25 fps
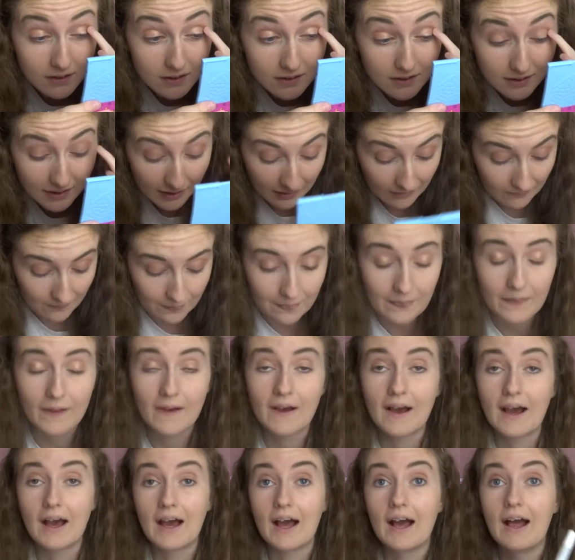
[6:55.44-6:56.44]
Yeah,
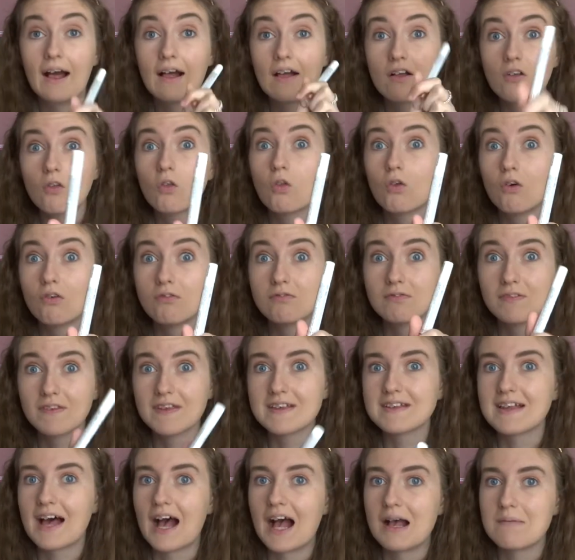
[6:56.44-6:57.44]
I love
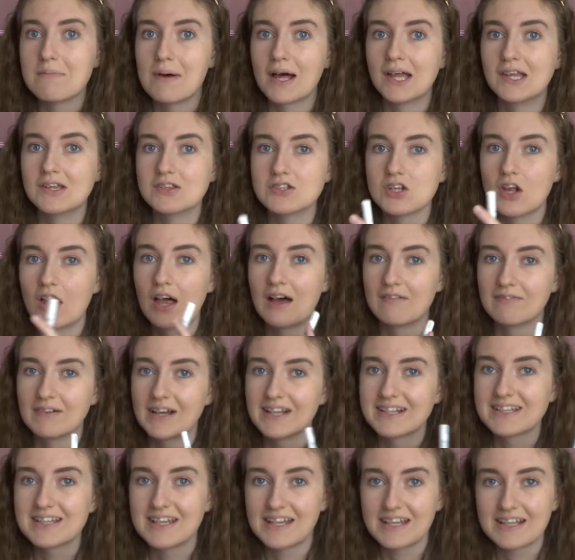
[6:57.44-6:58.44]
this eye pencil. I've
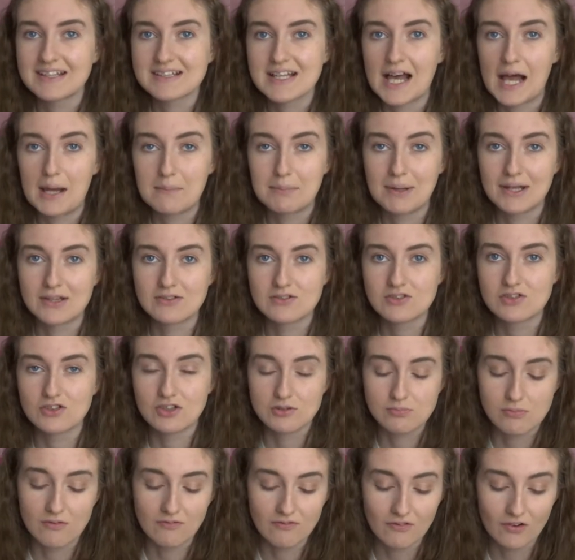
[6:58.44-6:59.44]
had NYX eye pencils
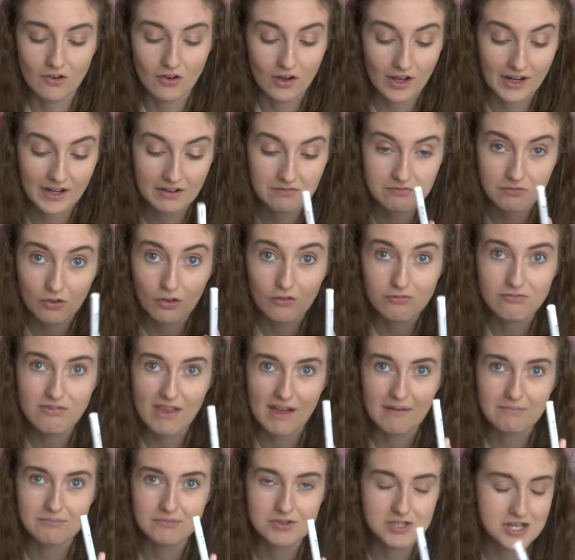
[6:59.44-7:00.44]
before and I've loved
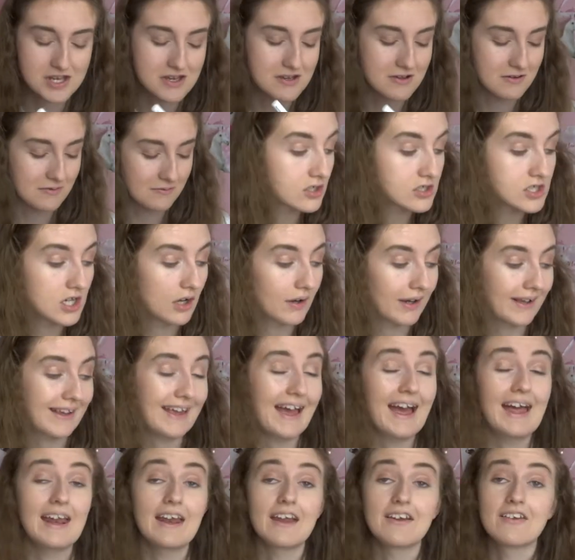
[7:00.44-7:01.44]
them too. So
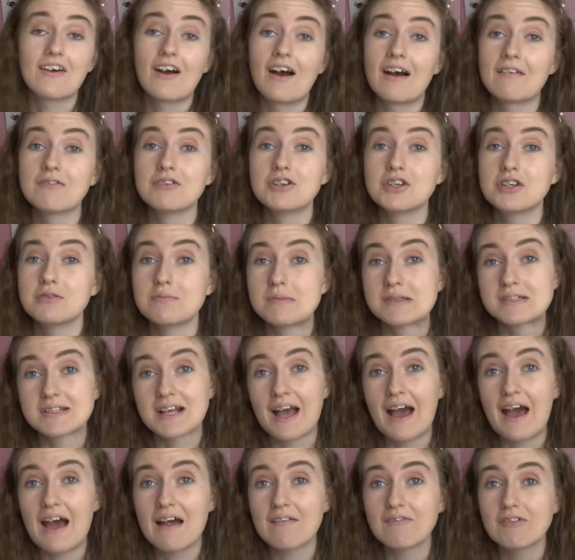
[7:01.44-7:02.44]
again, I don't have a new
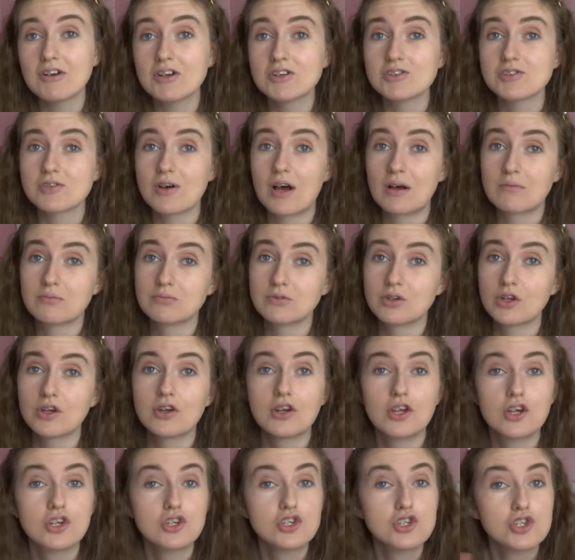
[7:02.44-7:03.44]
mascara, so I'm going
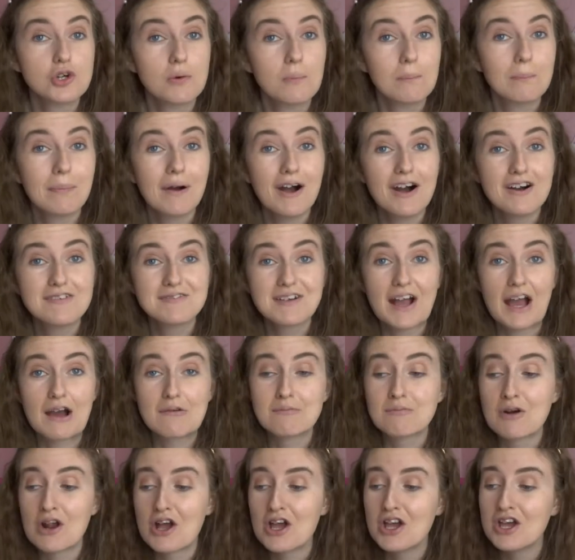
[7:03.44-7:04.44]
to jump off
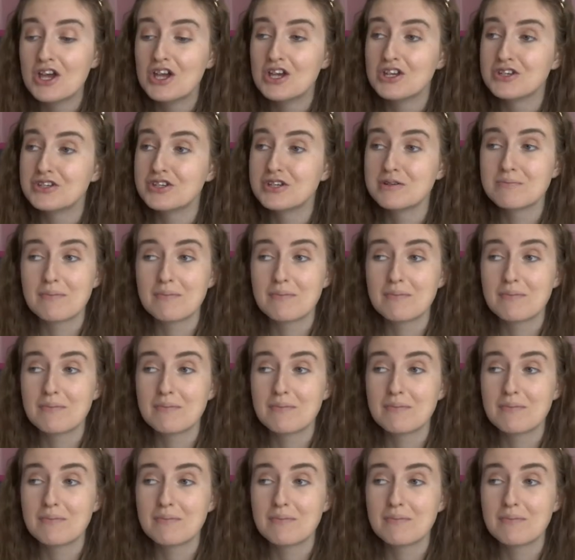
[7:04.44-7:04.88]
camera, do